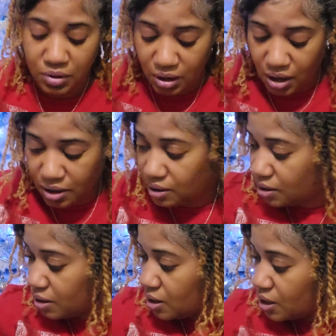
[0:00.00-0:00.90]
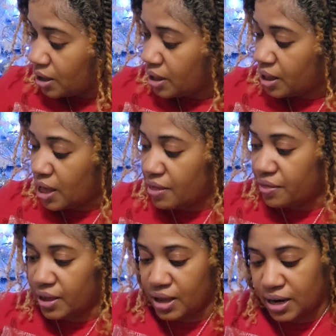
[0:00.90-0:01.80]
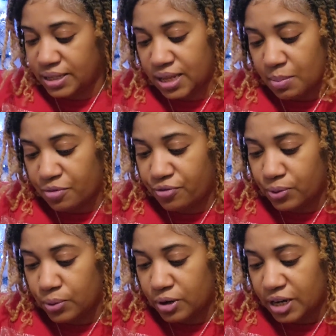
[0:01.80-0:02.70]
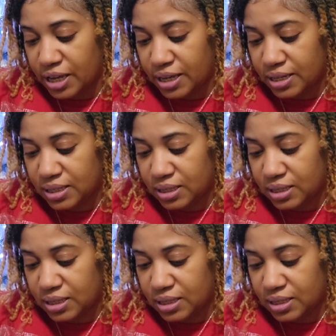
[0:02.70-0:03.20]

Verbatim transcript: Okay. And then step four is